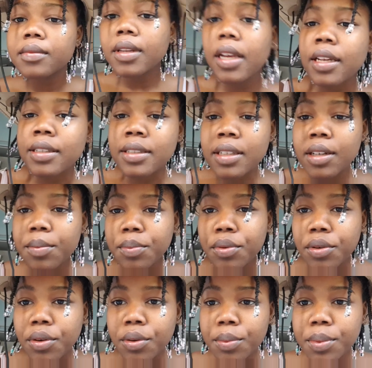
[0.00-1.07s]
Is it
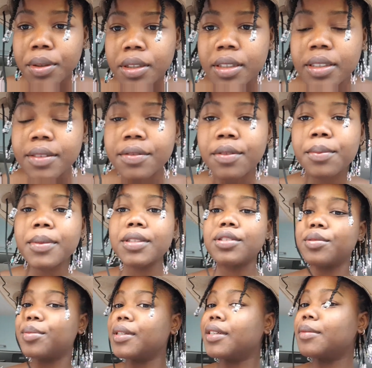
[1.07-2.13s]
appropriate for me
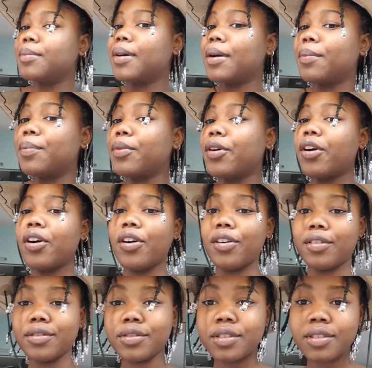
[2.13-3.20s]
to be in my bra
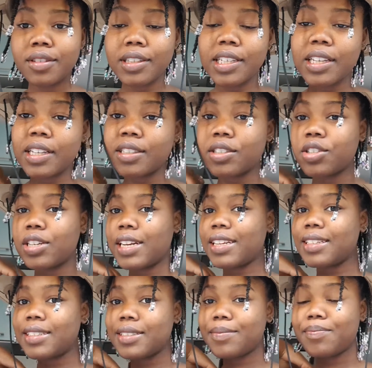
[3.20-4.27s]
on the
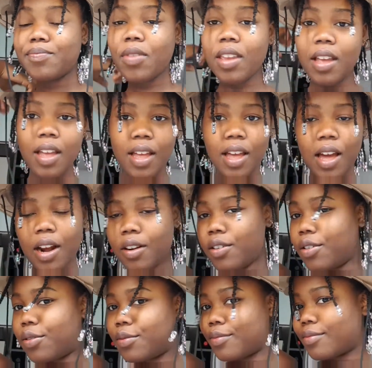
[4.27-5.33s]
internet? I
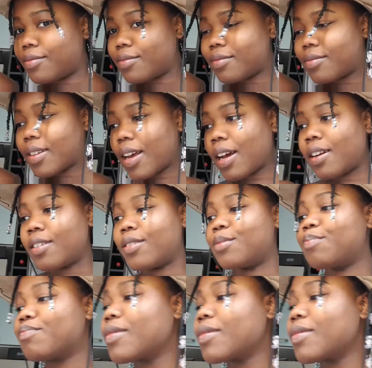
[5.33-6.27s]
don't know.